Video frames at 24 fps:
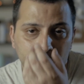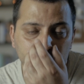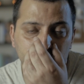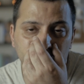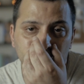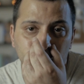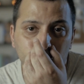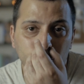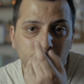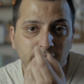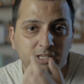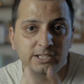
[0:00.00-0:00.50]

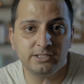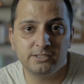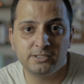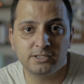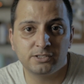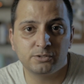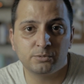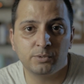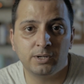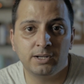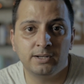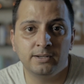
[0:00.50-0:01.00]
your needs
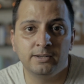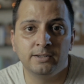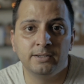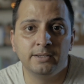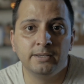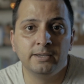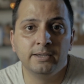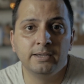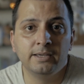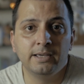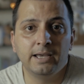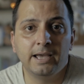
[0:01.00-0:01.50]
as well.
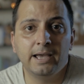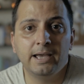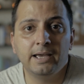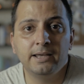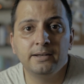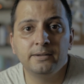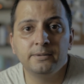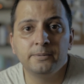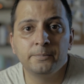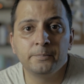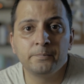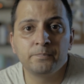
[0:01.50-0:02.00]

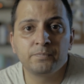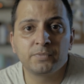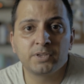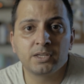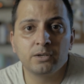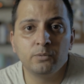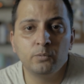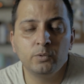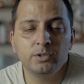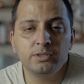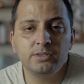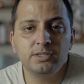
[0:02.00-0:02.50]
And
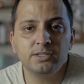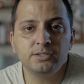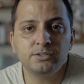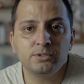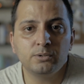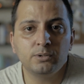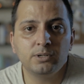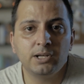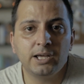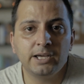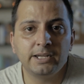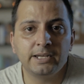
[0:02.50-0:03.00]
with this
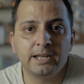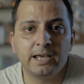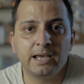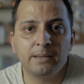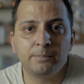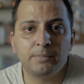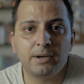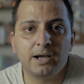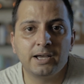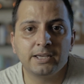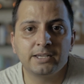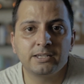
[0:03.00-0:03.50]
online
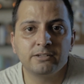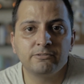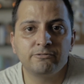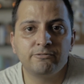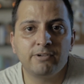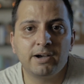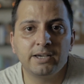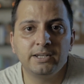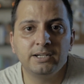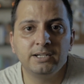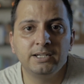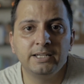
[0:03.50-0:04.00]
app, I can
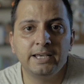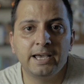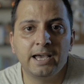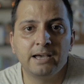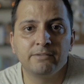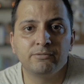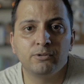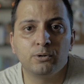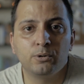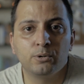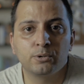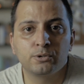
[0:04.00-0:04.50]
finally
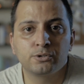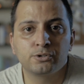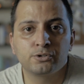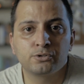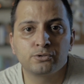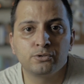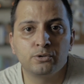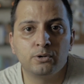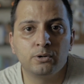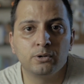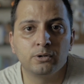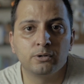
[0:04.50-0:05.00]
have auto
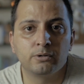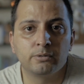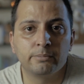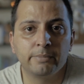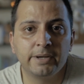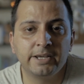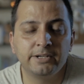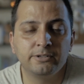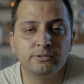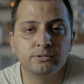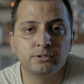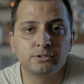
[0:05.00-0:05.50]
scroll or
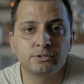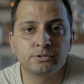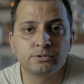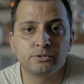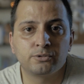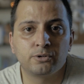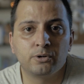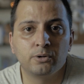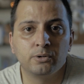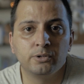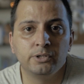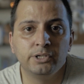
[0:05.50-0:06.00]
manual
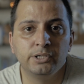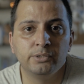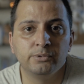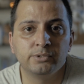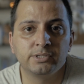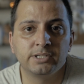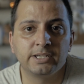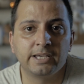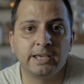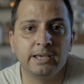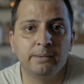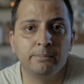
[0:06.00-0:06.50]
scroll
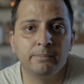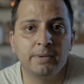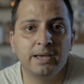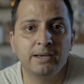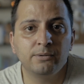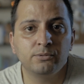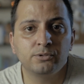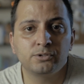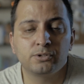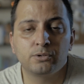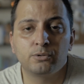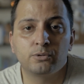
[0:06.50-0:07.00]
using a
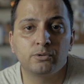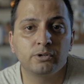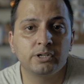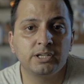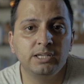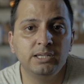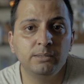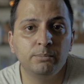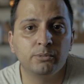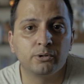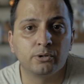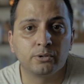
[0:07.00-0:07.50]
mouse or a
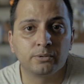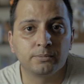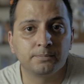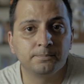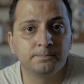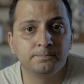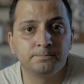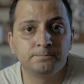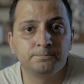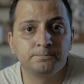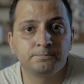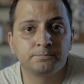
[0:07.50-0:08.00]
keyboard.
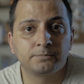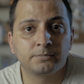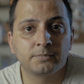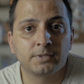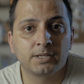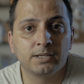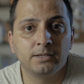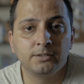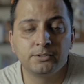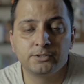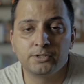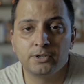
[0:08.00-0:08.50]

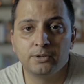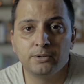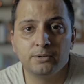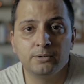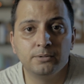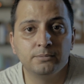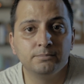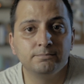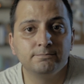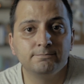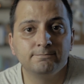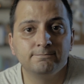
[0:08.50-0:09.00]

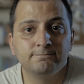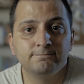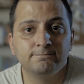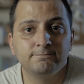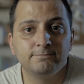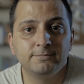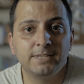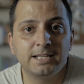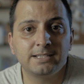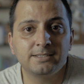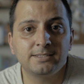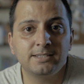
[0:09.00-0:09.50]
So
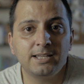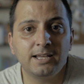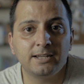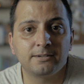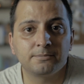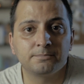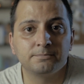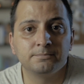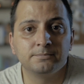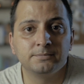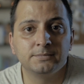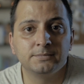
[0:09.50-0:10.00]
that's that.